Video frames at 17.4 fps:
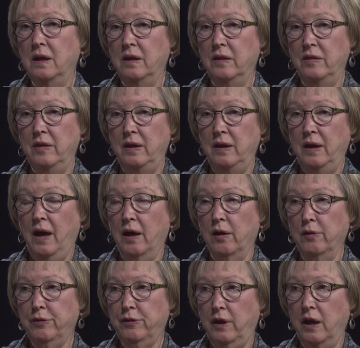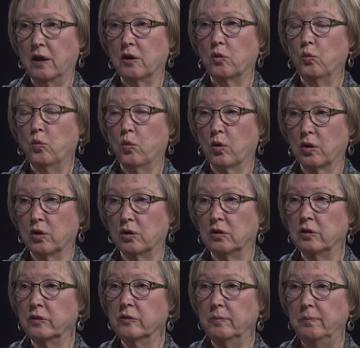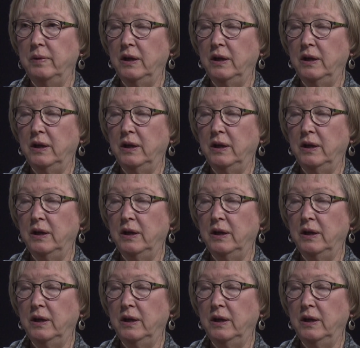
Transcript: the healthcare world,